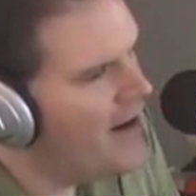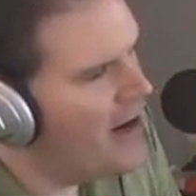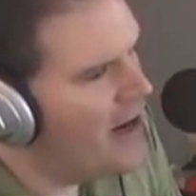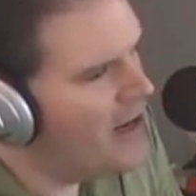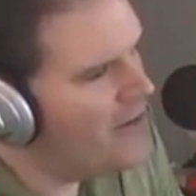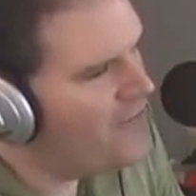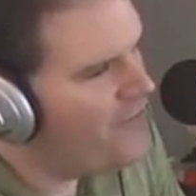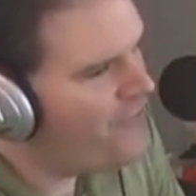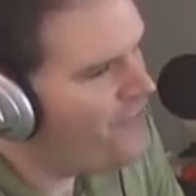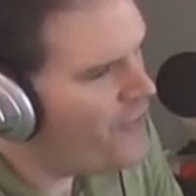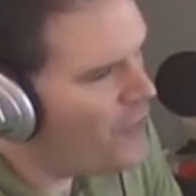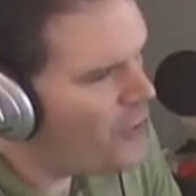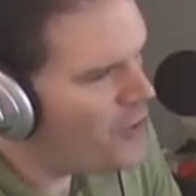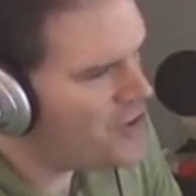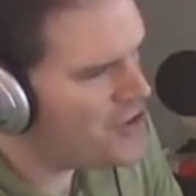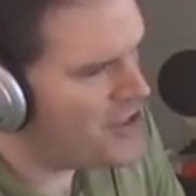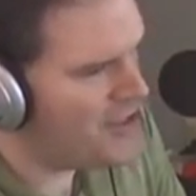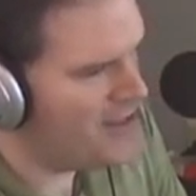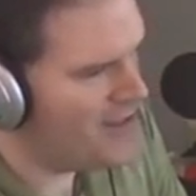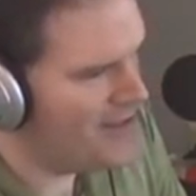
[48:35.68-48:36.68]

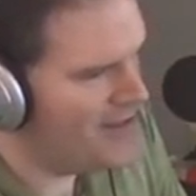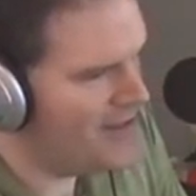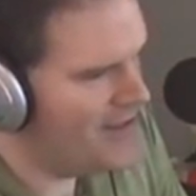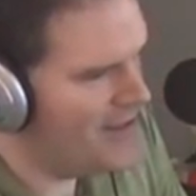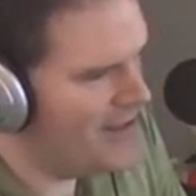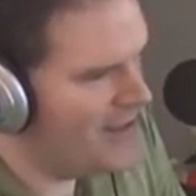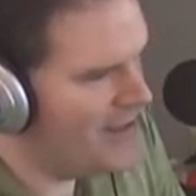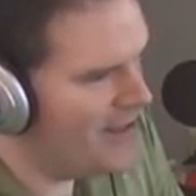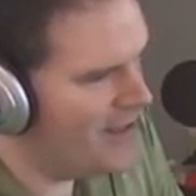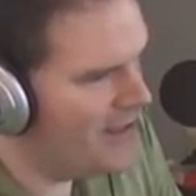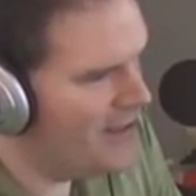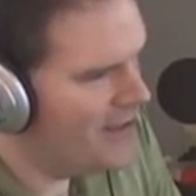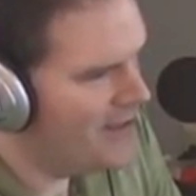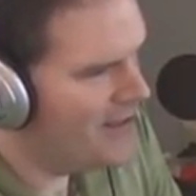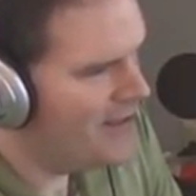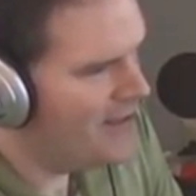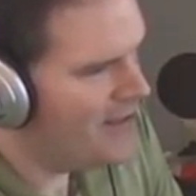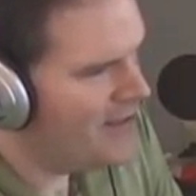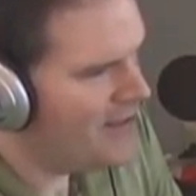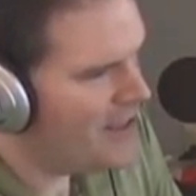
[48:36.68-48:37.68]
Unfortunately,
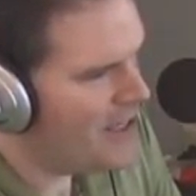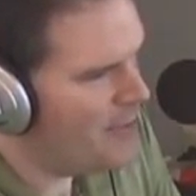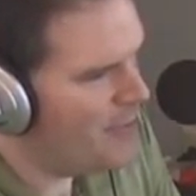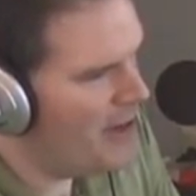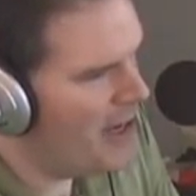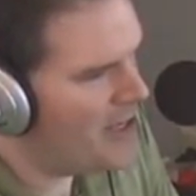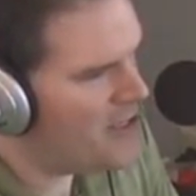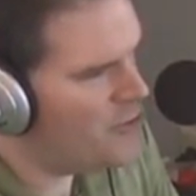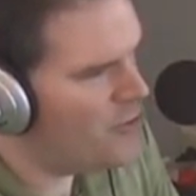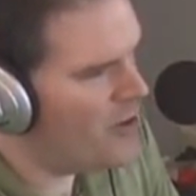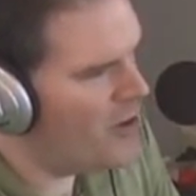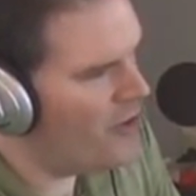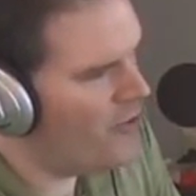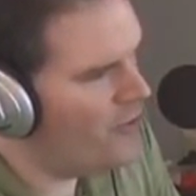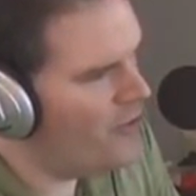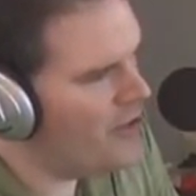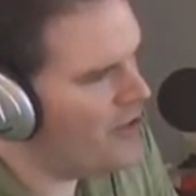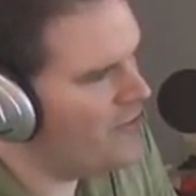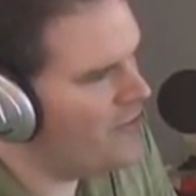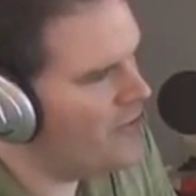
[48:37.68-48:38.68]
Emmanuelle
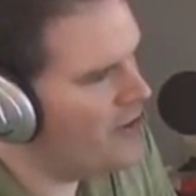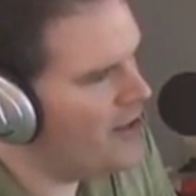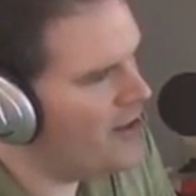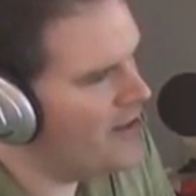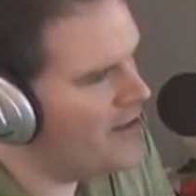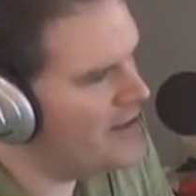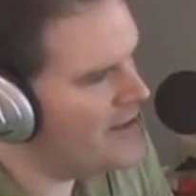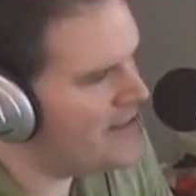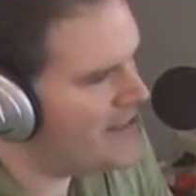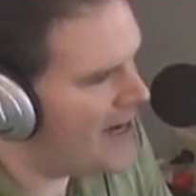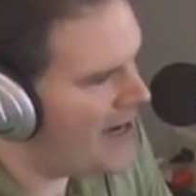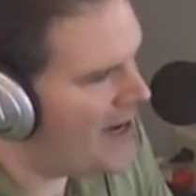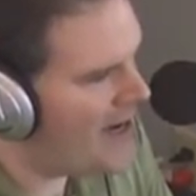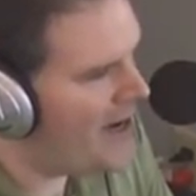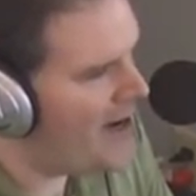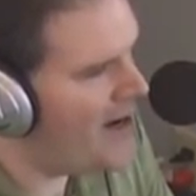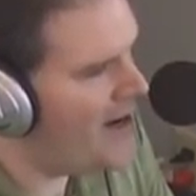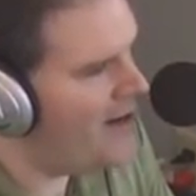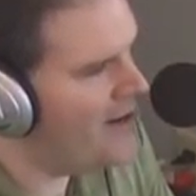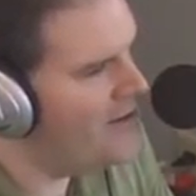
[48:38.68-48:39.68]
Riva
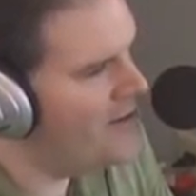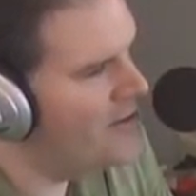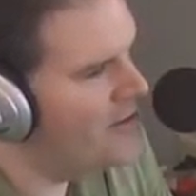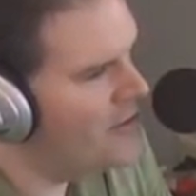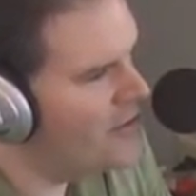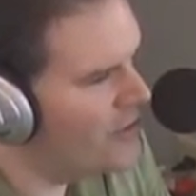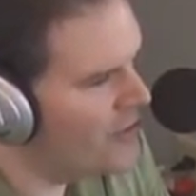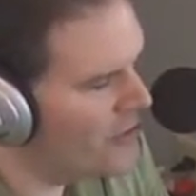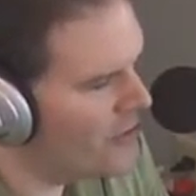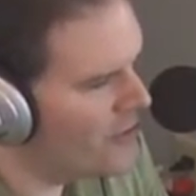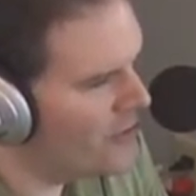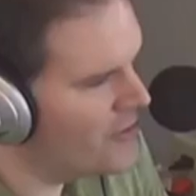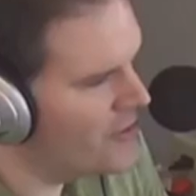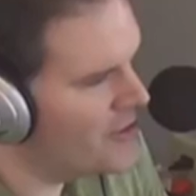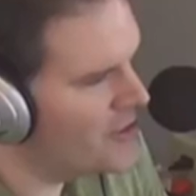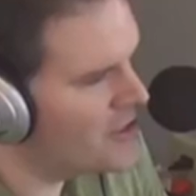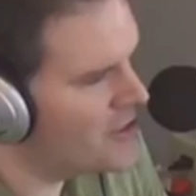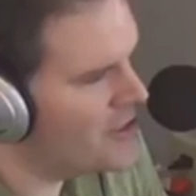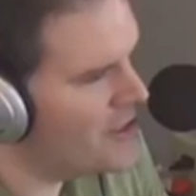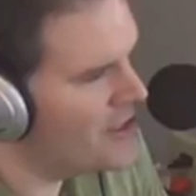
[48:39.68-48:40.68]
died earlier
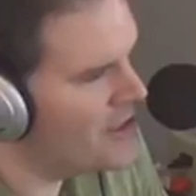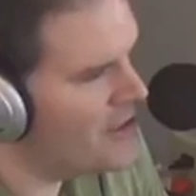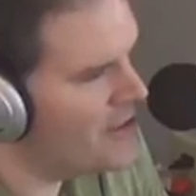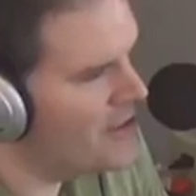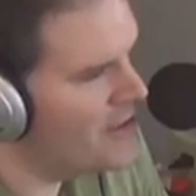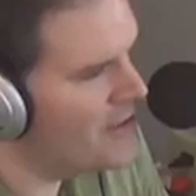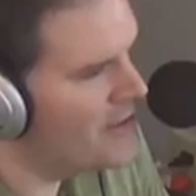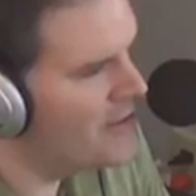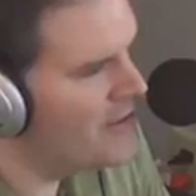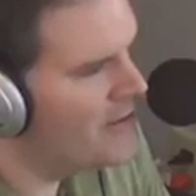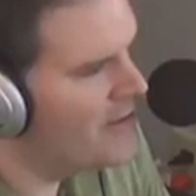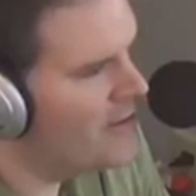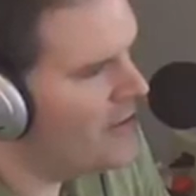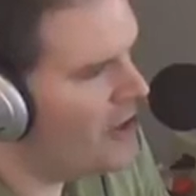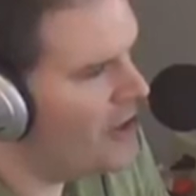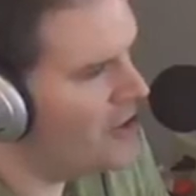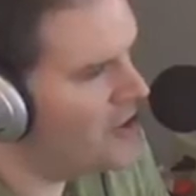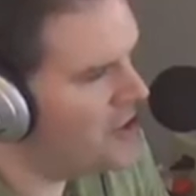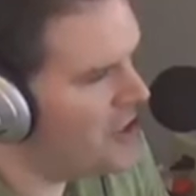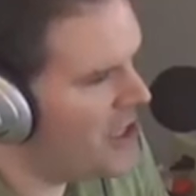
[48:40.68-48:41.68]
this year
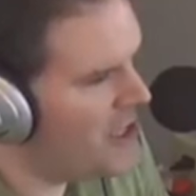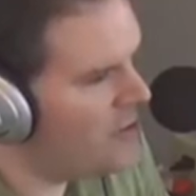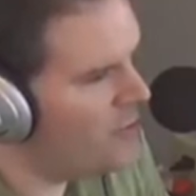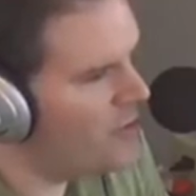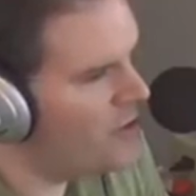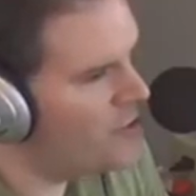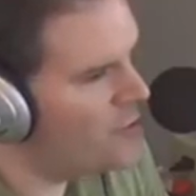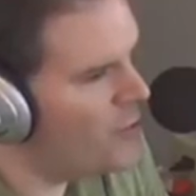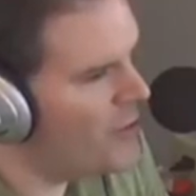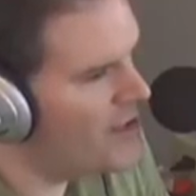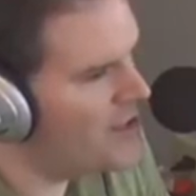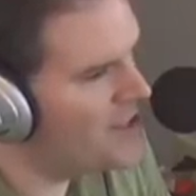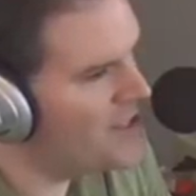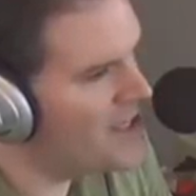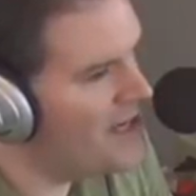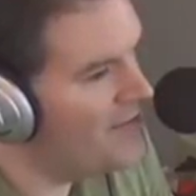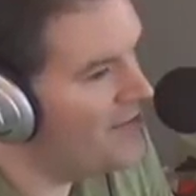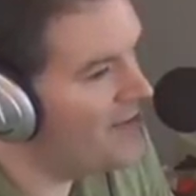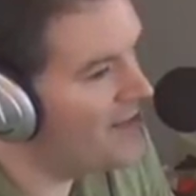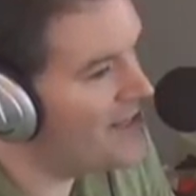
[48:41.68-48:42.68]
on January
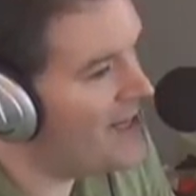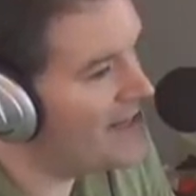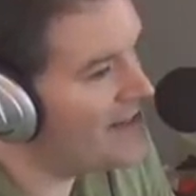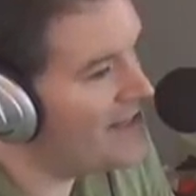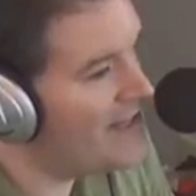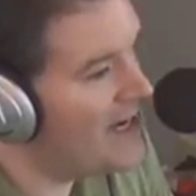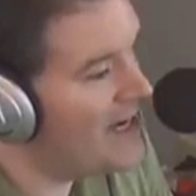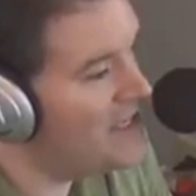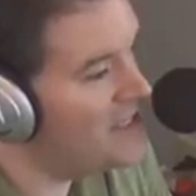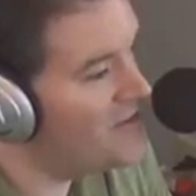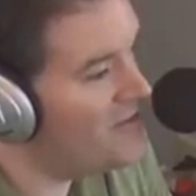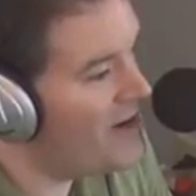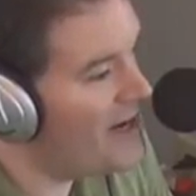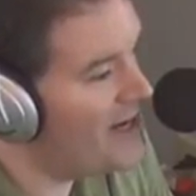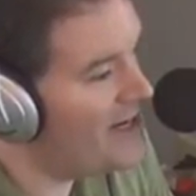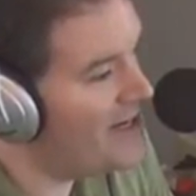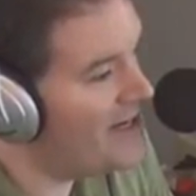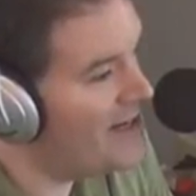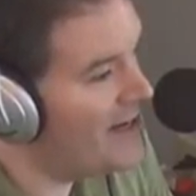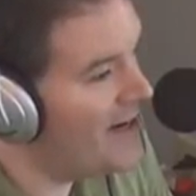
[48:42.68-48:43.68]
27th at the age of
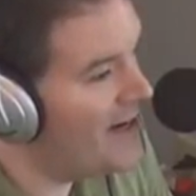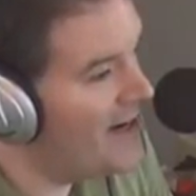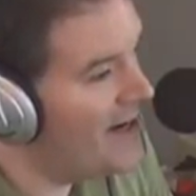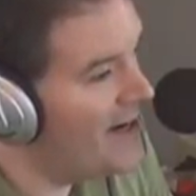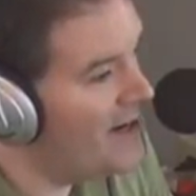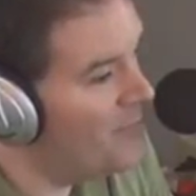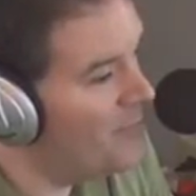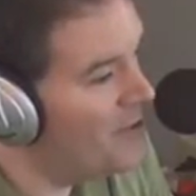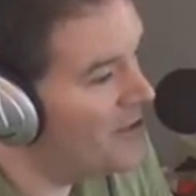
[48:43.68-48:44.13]
89.